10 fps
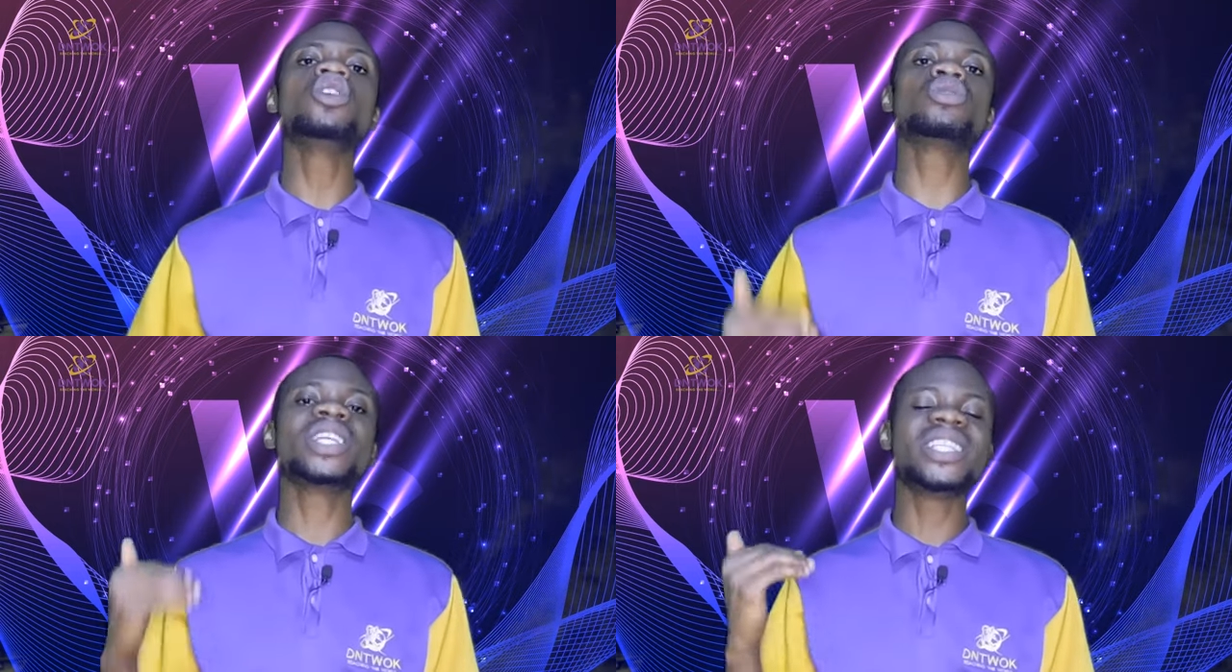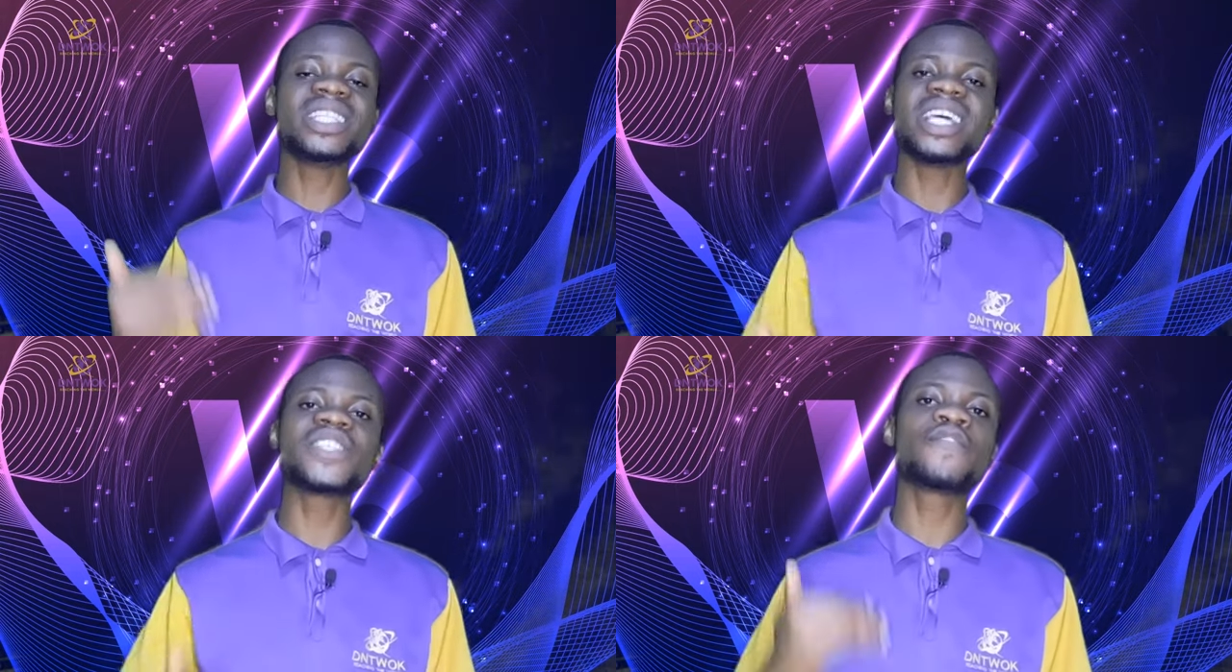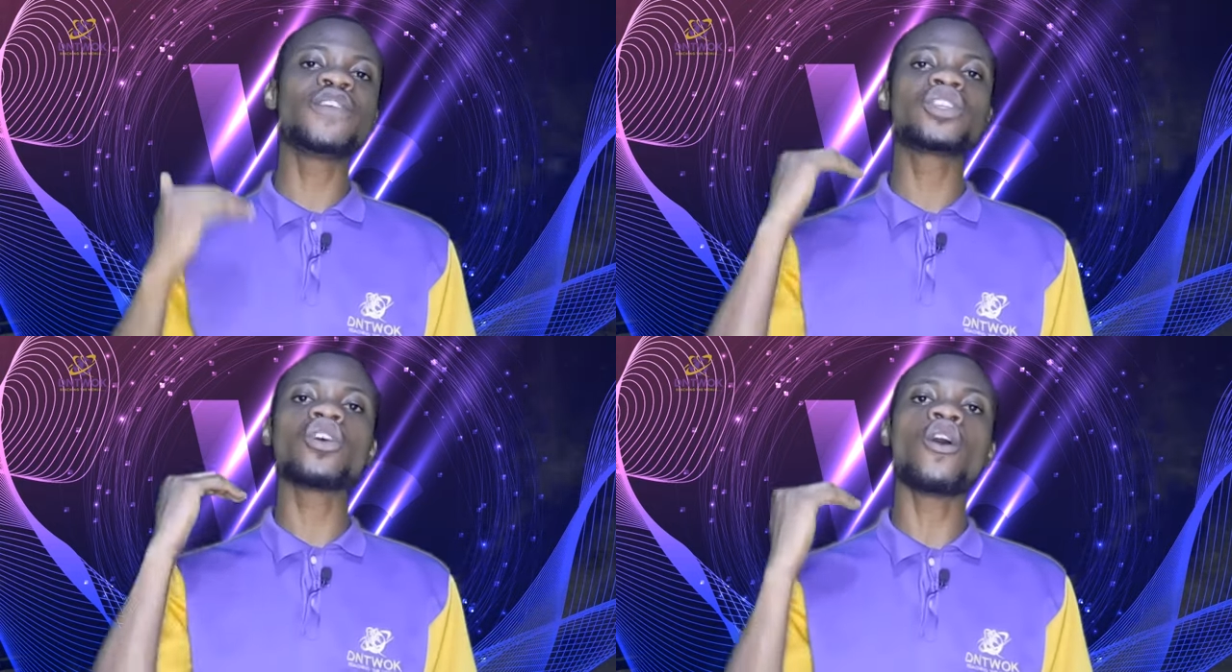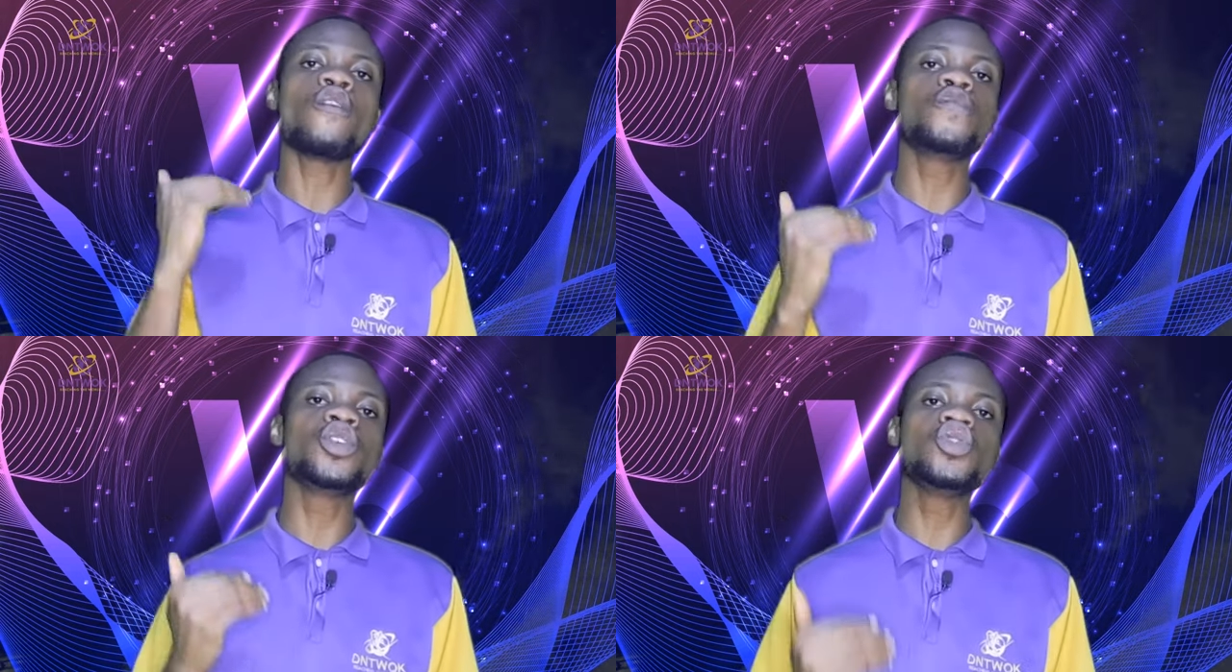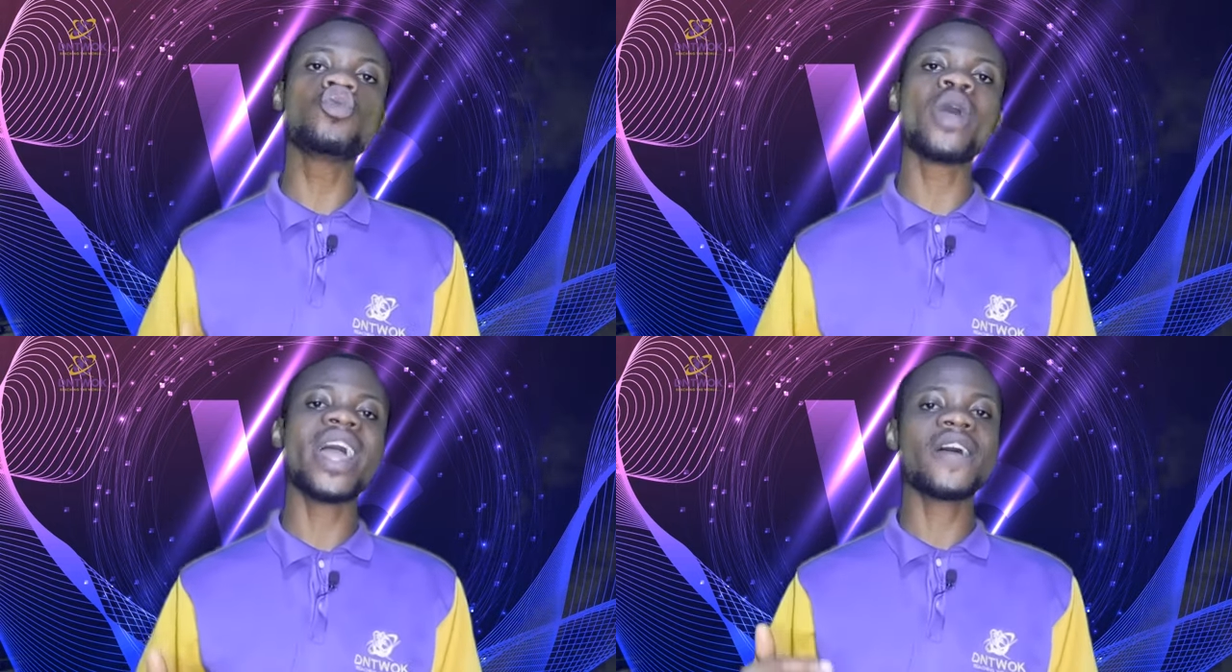to the next phase of the
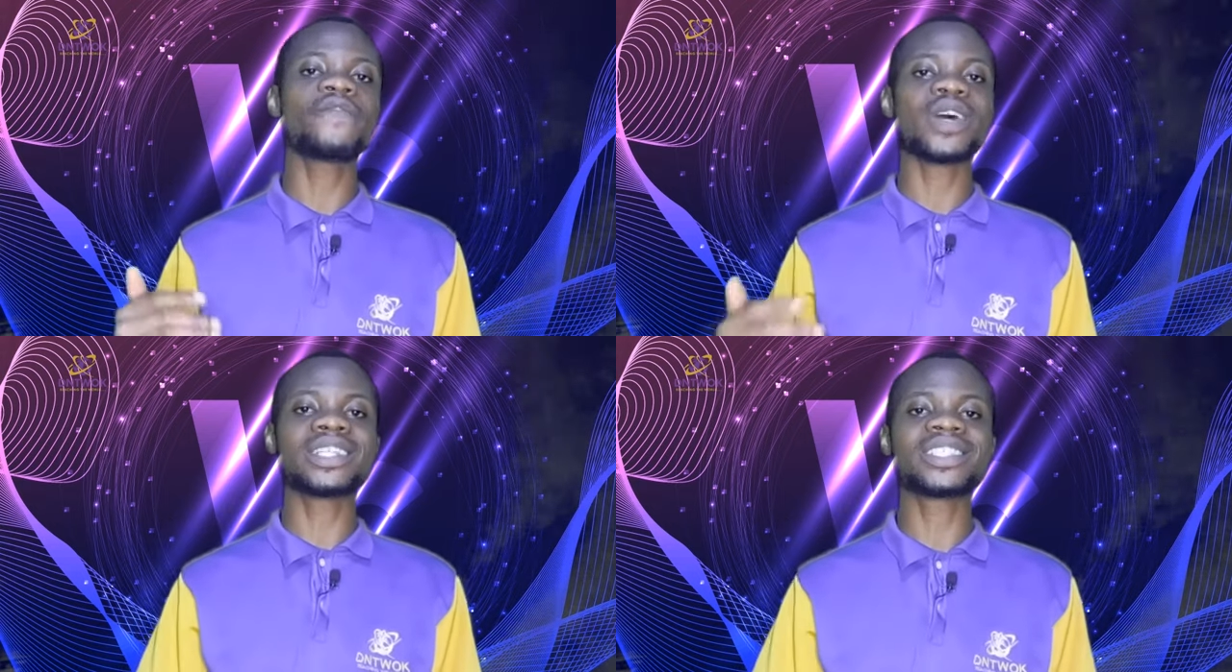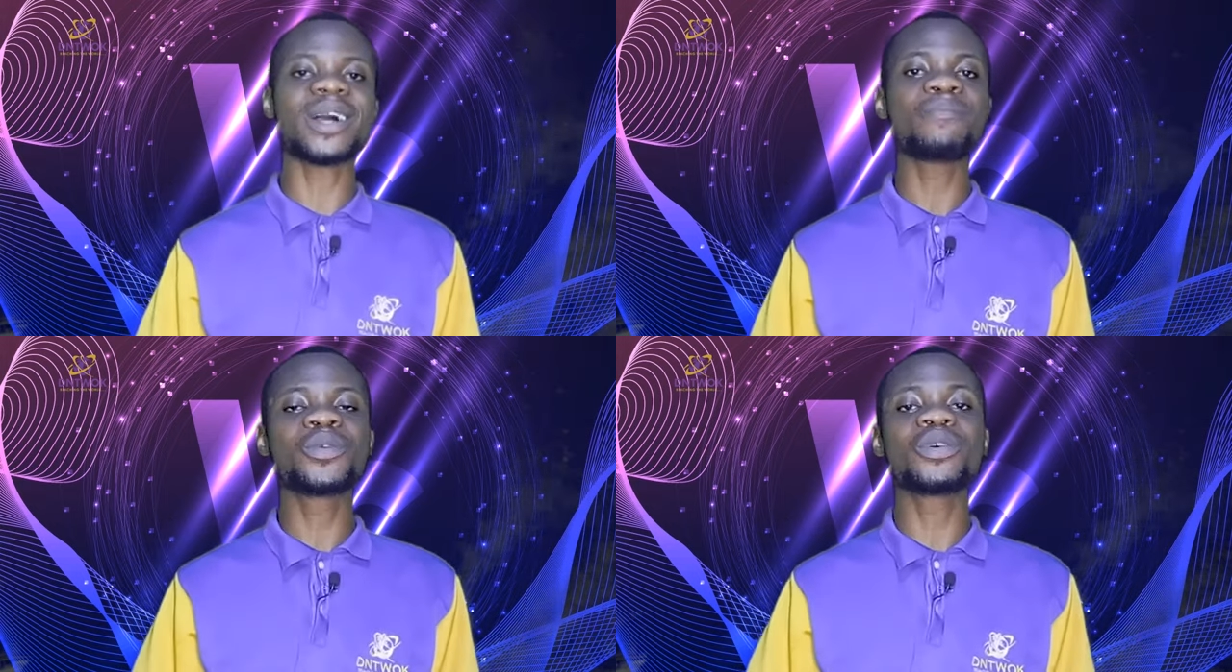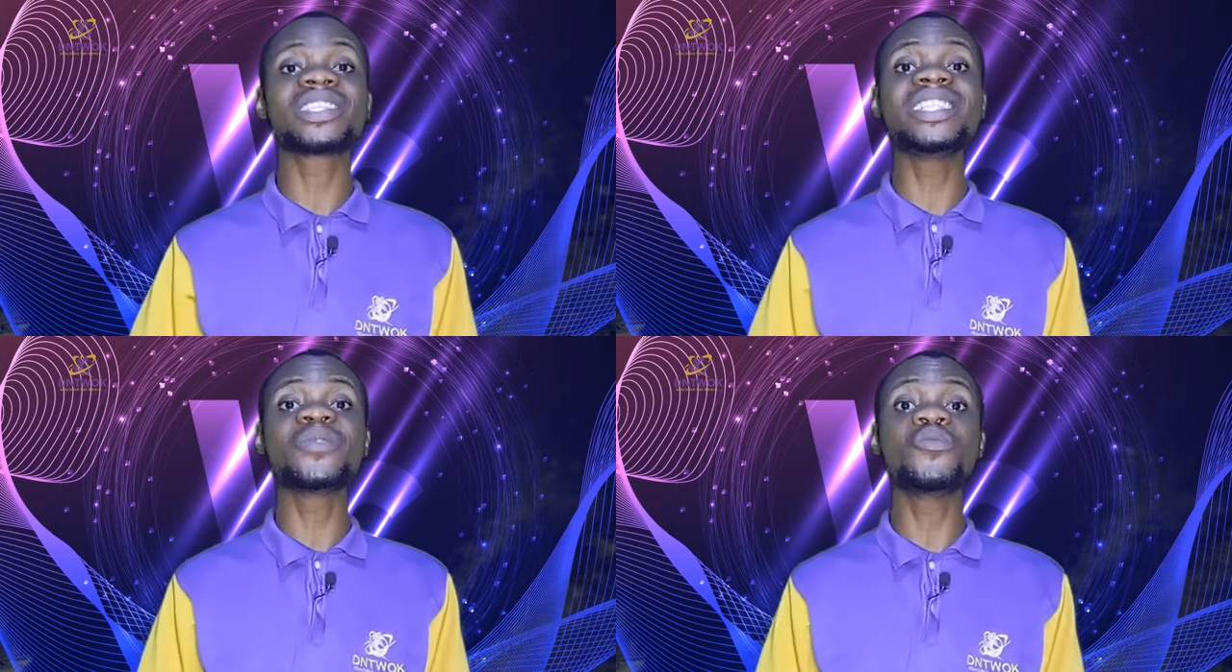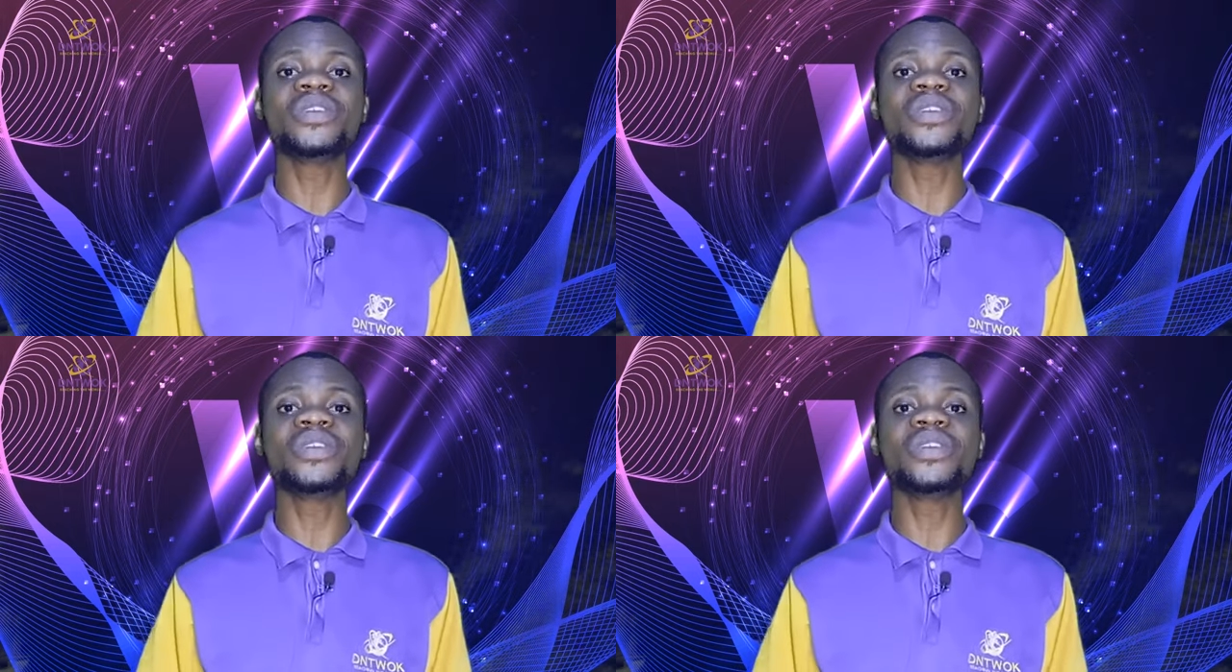UEFA Champions League.